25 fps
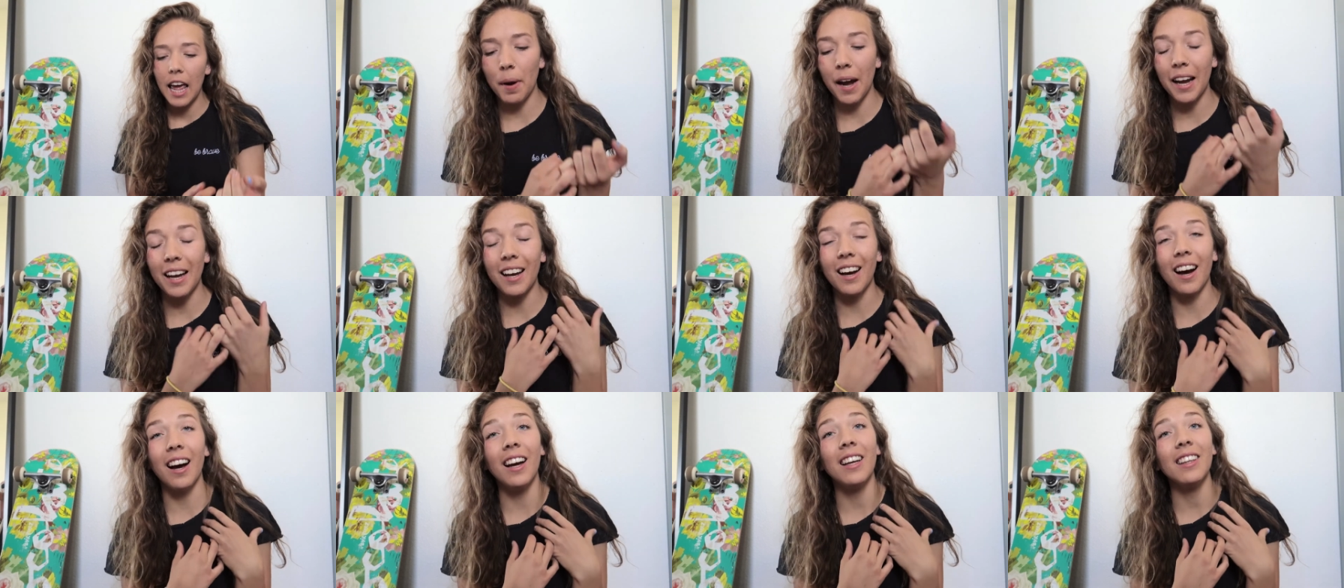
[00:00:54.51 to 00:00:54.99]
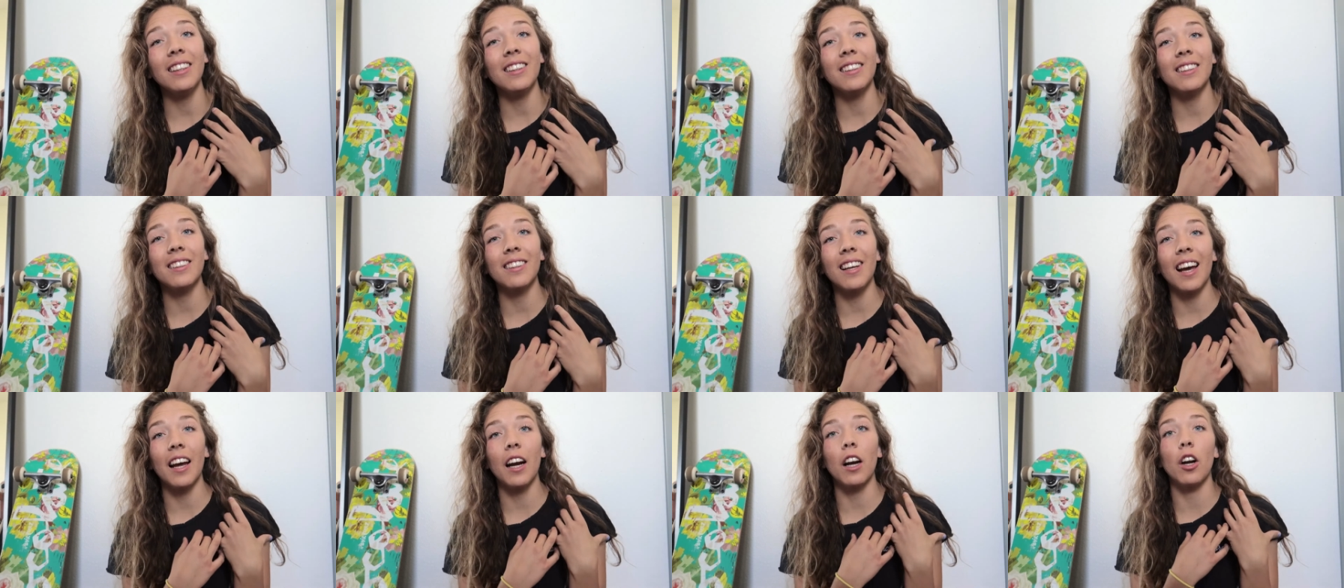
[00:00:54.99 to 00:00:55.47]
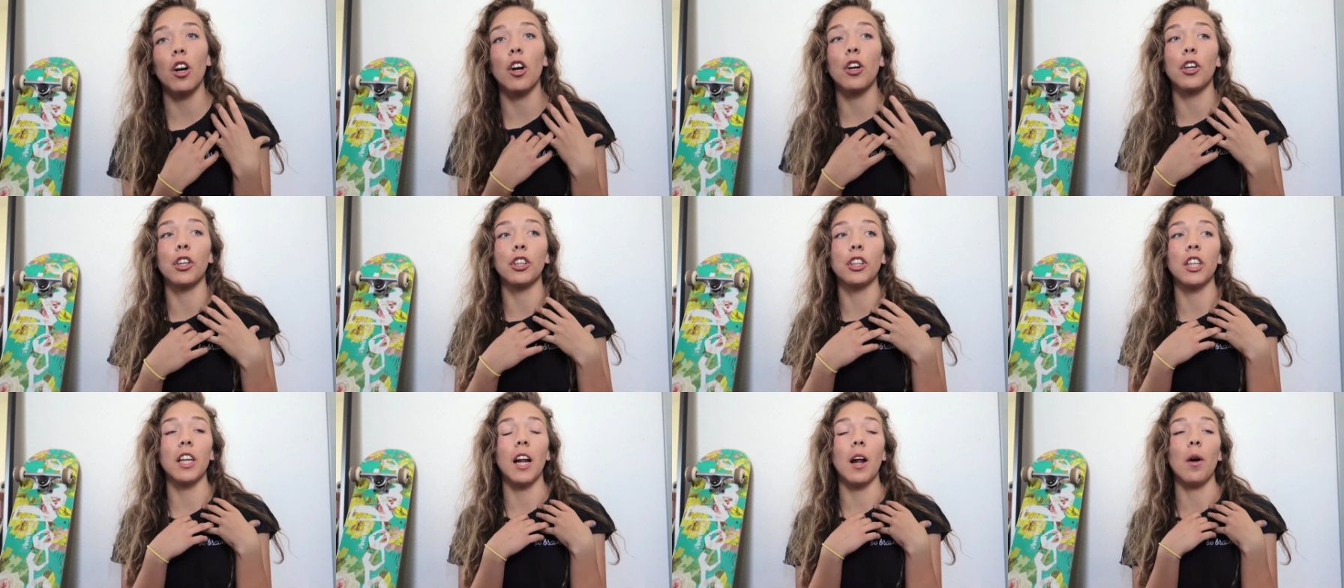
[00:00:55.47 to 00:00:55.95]
By us, I don't
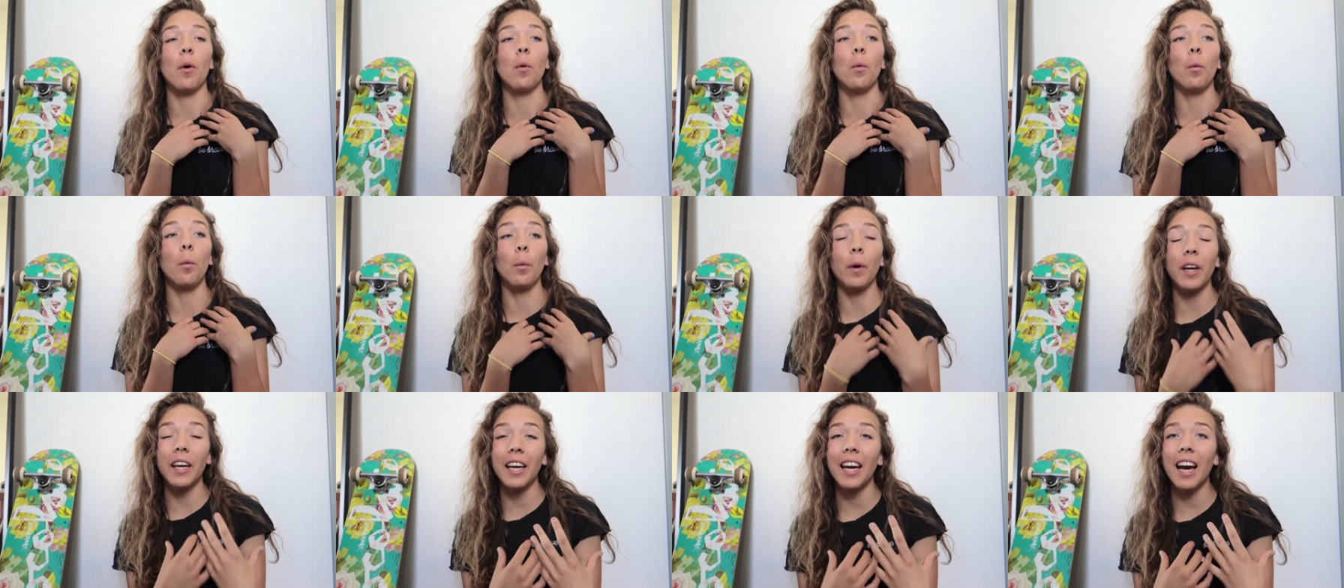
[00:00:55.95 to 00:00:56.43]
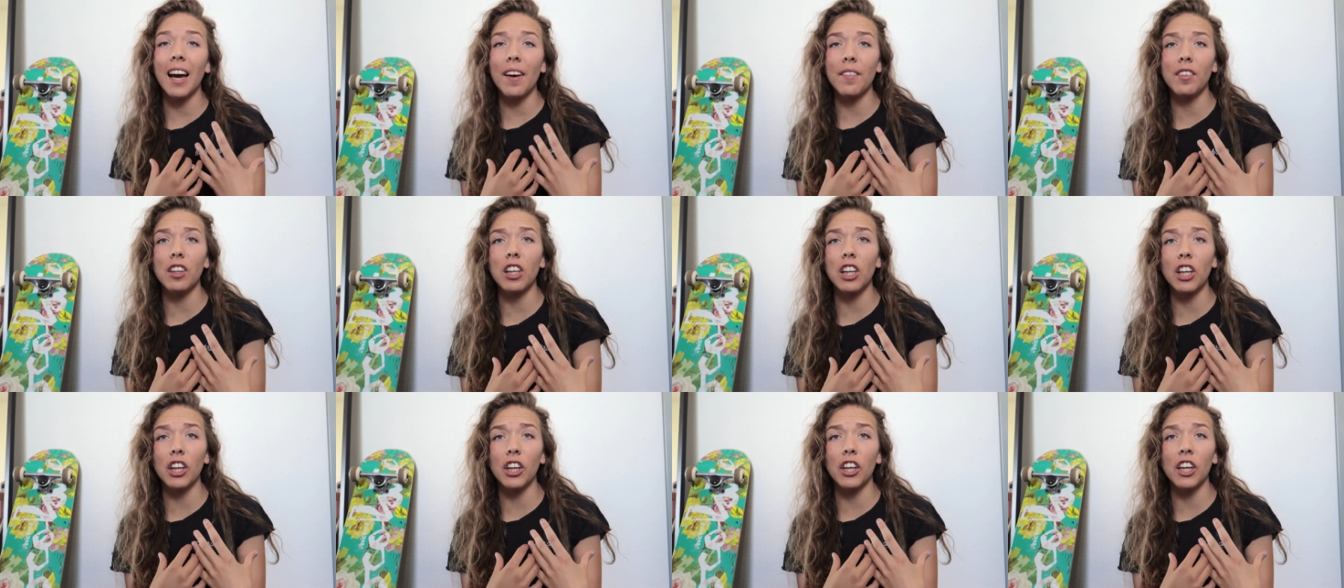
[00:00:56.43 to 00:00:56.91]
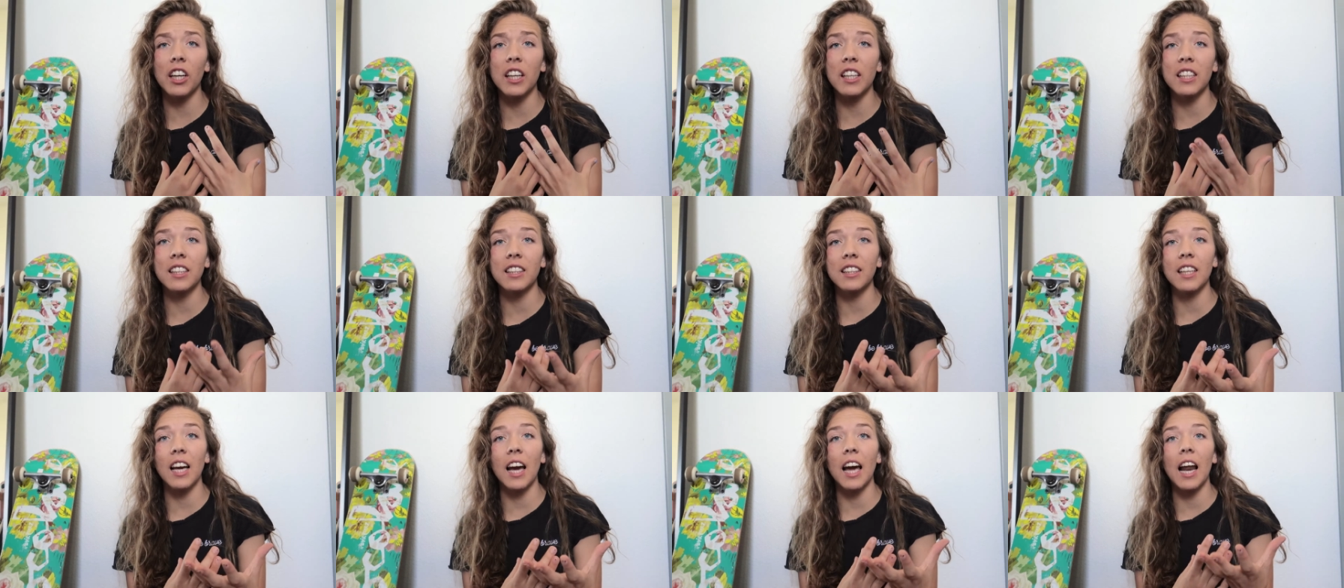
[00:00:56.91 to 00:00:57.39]
understand how we haven't learned
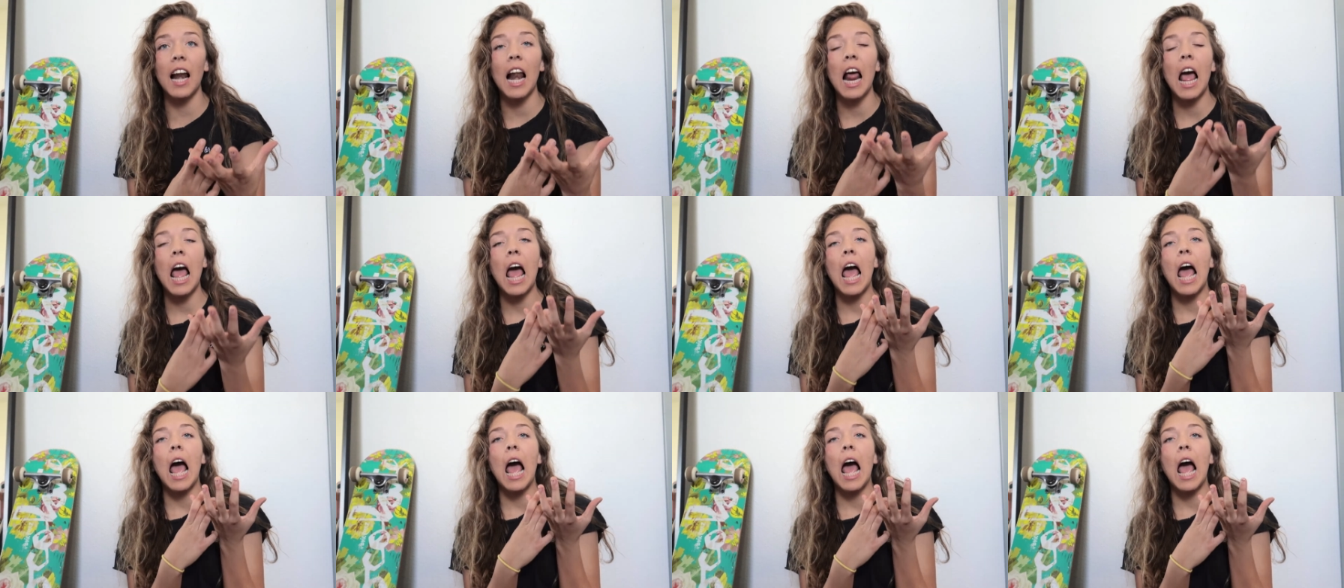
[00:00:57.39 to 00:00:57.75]
this yet.